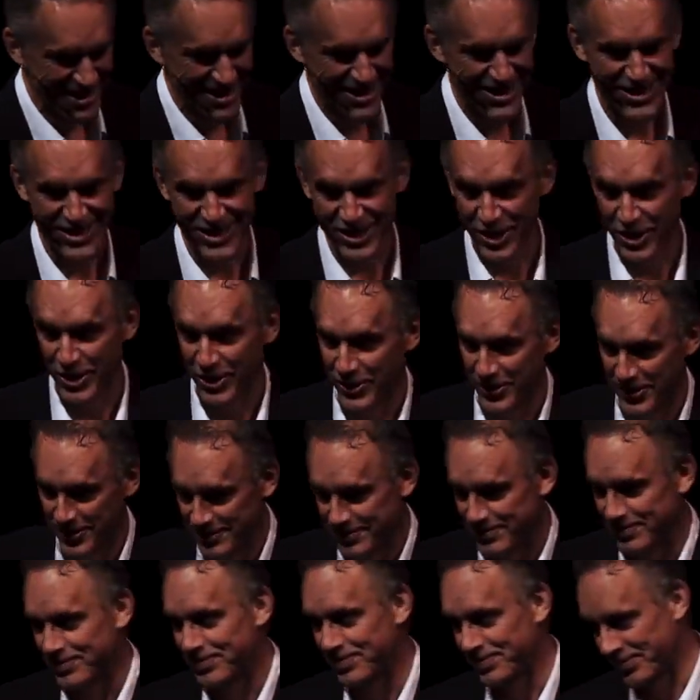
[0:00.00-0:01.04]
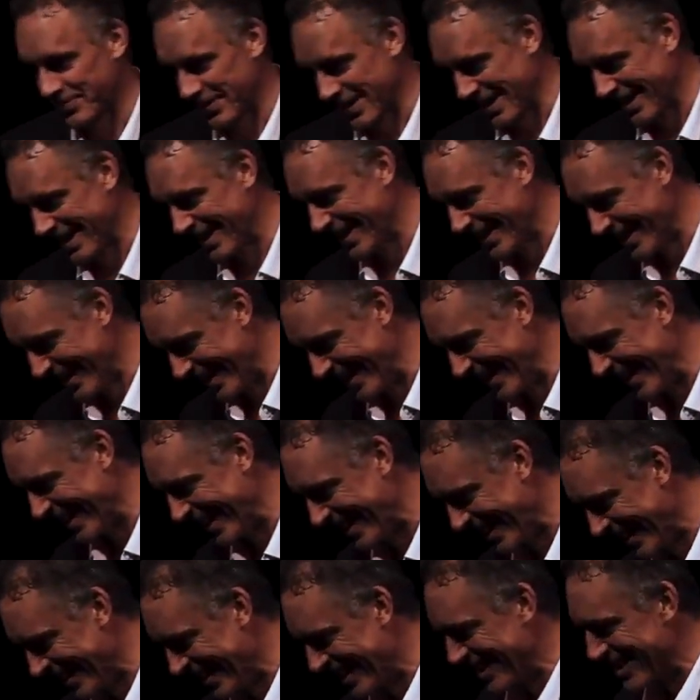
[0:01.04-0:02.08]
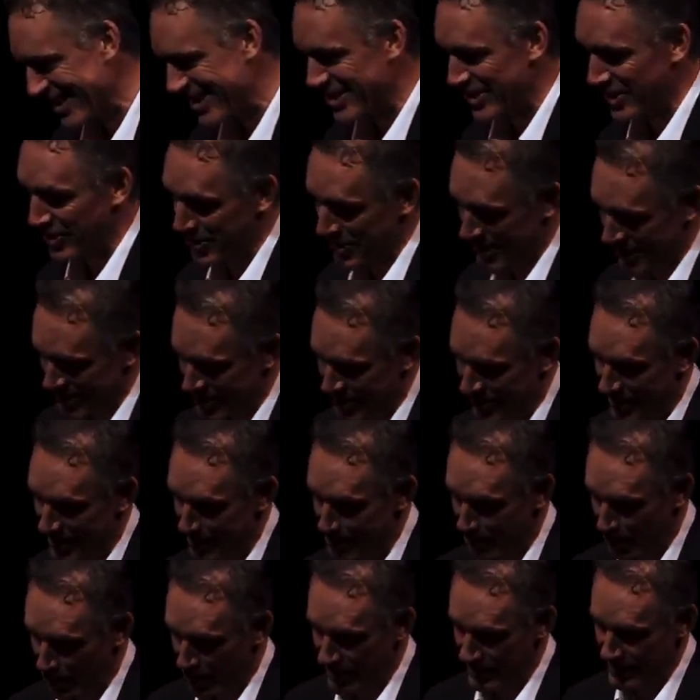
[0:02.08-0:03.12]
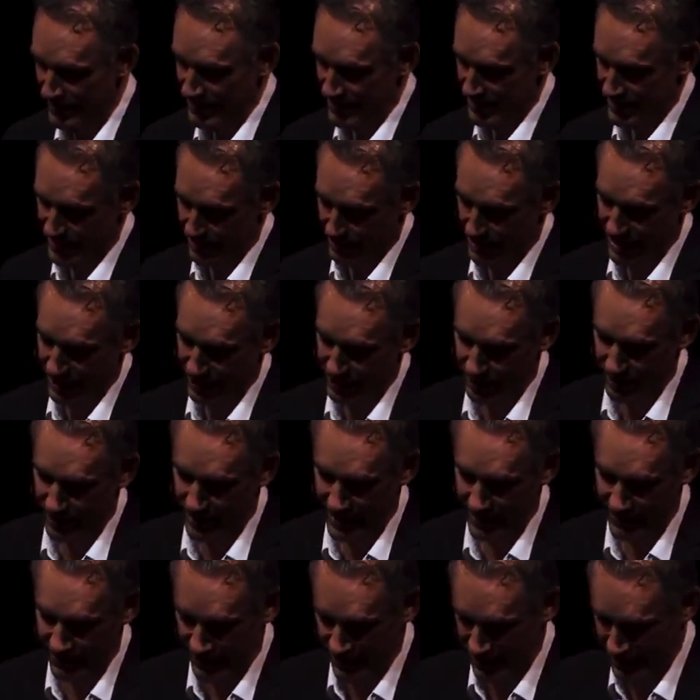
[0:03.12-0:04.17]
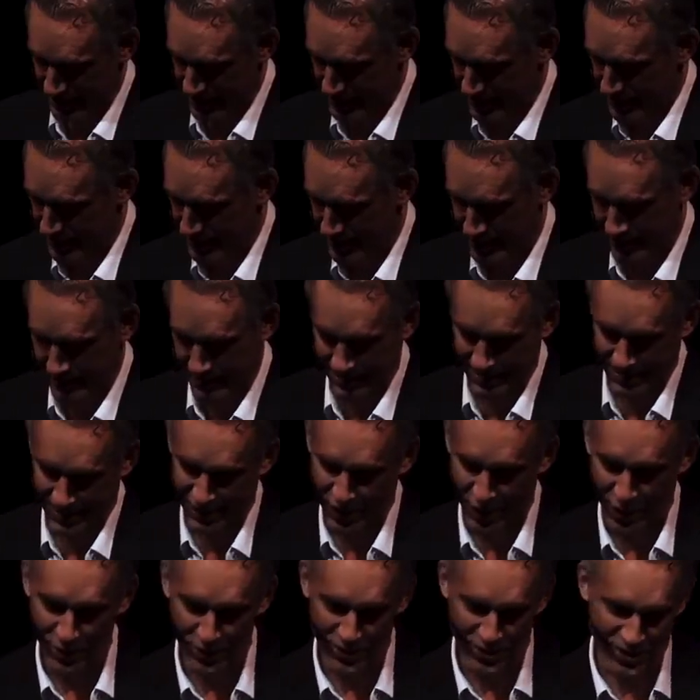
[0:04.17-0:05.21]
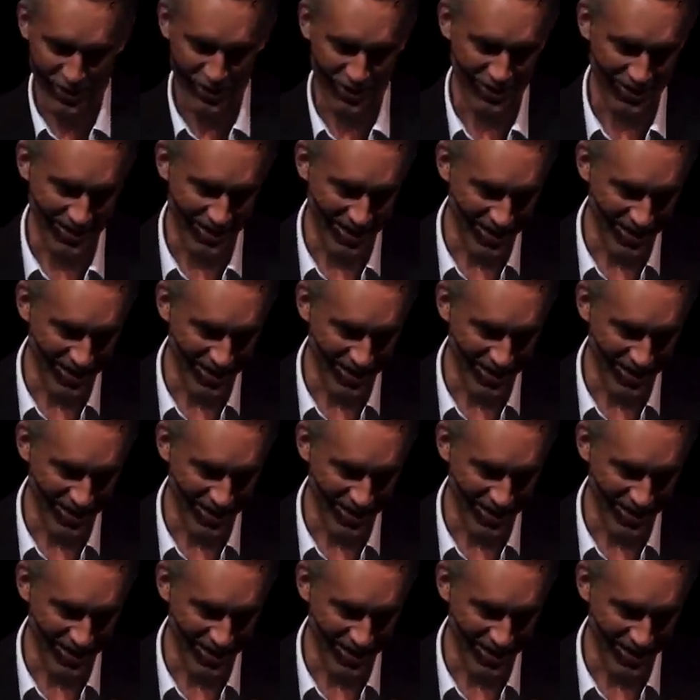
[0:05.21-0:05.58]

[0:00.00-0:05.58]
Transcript: So, you know, I bought the microwave and the toaster